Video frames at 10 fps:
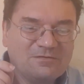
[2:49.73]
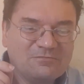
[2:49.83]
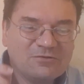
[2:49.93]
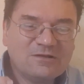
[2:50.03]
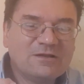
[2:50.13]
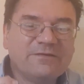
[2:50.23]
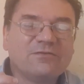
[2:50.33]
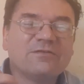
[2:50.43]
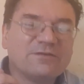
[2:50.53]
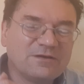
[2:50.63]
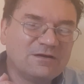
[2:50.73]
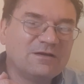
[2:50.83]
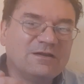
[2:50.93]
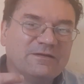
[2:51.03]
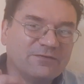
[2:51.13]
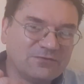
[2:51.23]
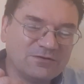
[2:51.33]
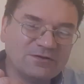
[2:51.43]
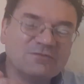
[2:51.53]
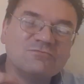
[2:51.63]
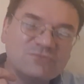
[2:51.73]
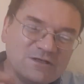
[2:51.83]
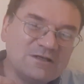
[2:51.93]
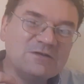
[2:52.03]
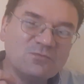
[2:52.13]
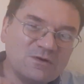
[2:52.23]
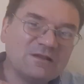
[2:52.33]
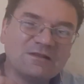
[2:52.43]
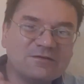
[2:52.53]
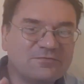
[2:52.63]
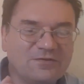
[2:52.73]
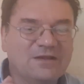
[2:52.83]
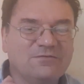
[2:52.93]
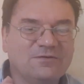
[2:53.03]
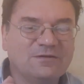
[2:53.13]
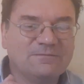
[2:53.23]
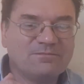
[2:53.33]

Realizing that I, a sinner, really will live forever,